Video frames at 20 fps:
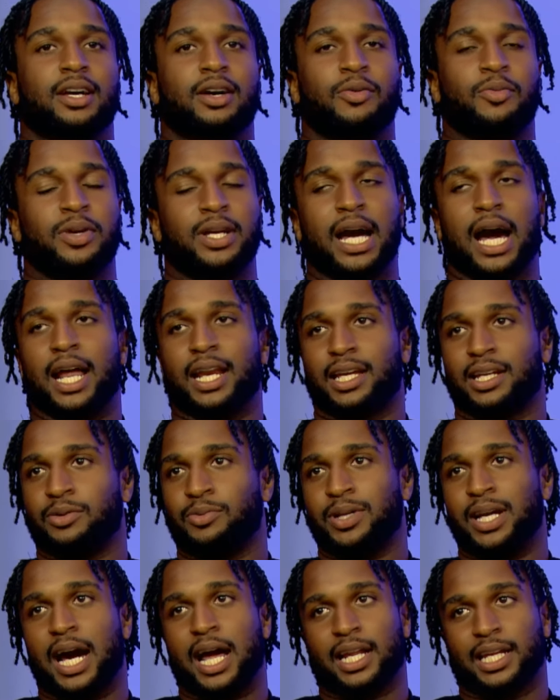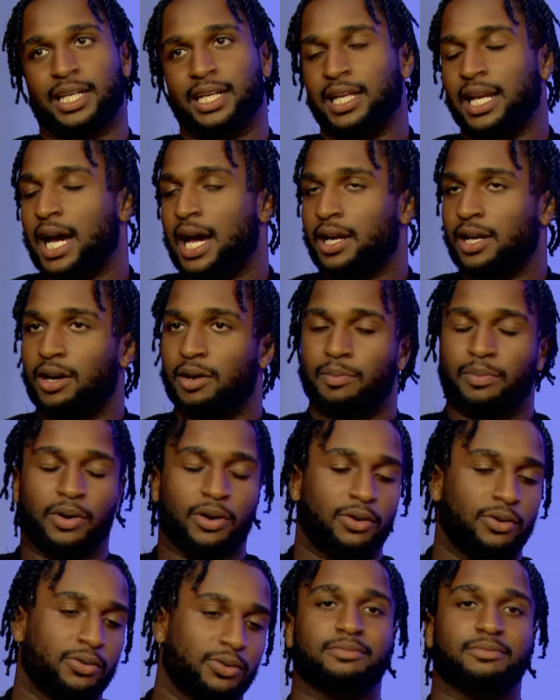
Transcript: We gotta get that up, bro.